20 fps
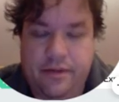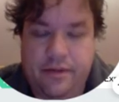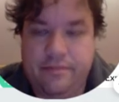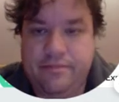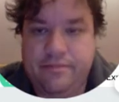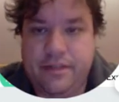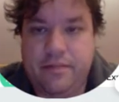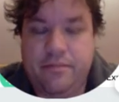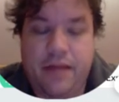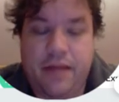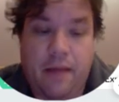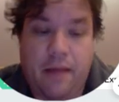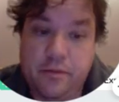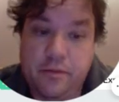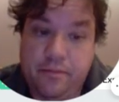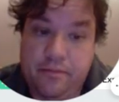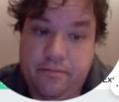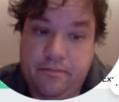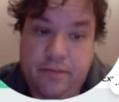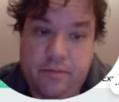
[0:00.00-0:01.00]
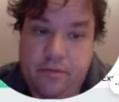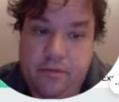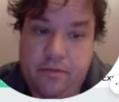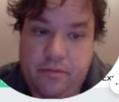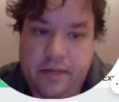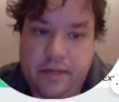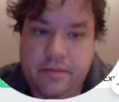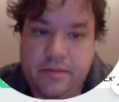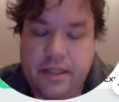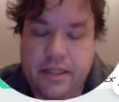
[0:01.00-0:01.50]
Sometimes people
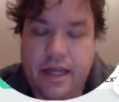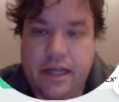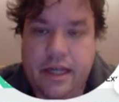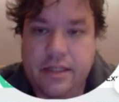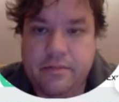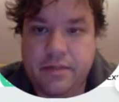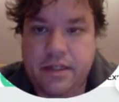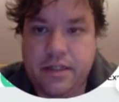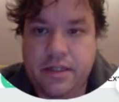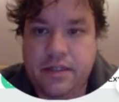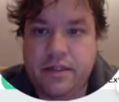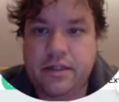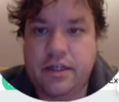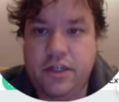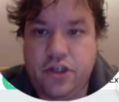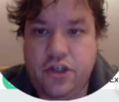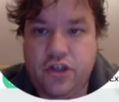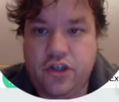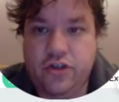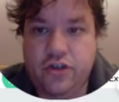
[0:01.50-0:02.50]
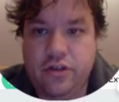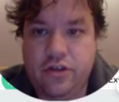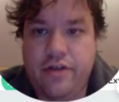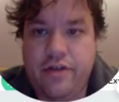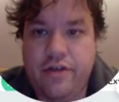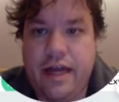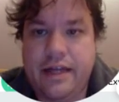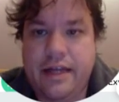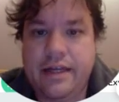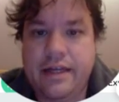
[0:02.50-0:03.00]
make mistakes, but he should do
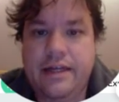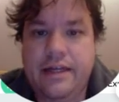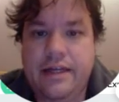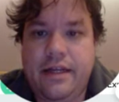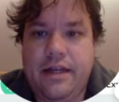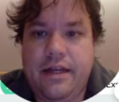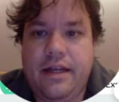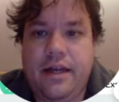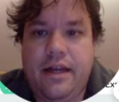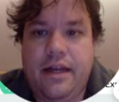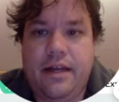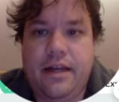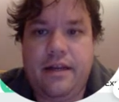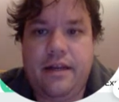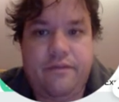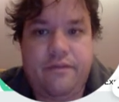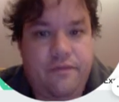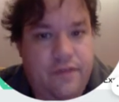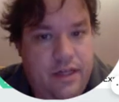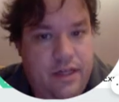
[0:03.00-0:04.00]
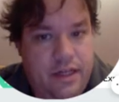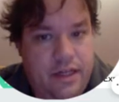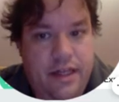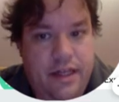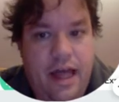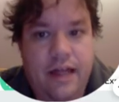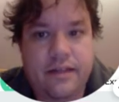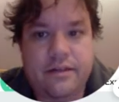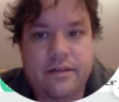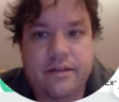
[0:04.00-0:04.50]
that. And if he did
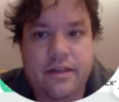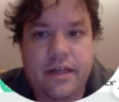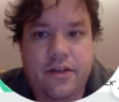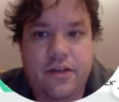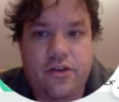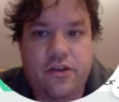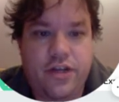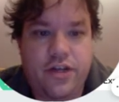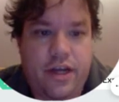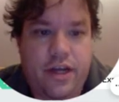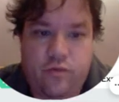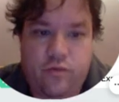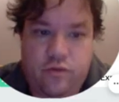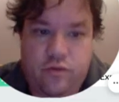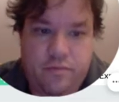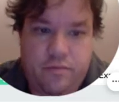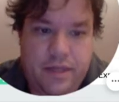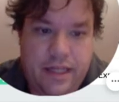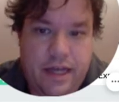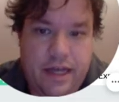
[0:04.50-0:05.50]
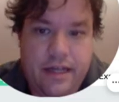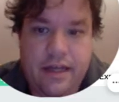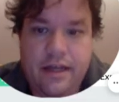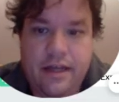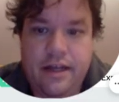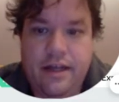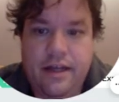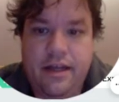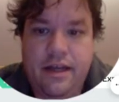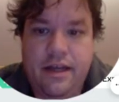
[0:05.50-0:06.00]
that, then your jack would be dead,
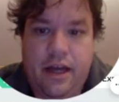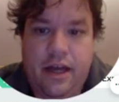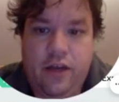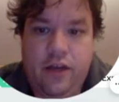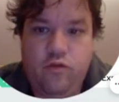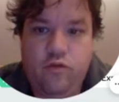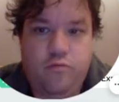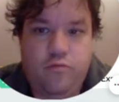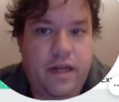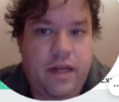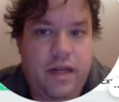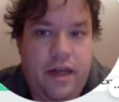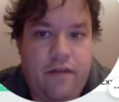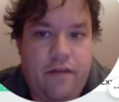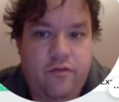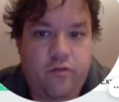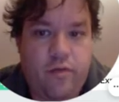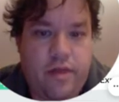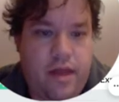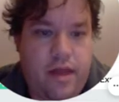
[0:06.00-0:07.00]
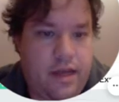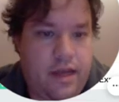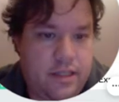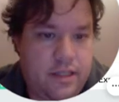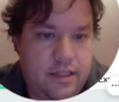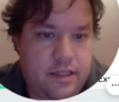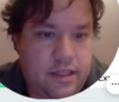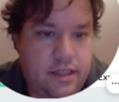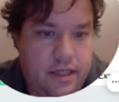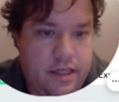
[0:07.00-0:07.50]
and you would be left with the ace
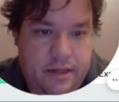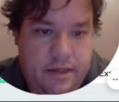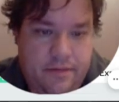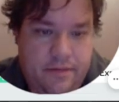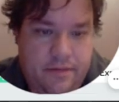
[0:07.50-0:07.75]
and king.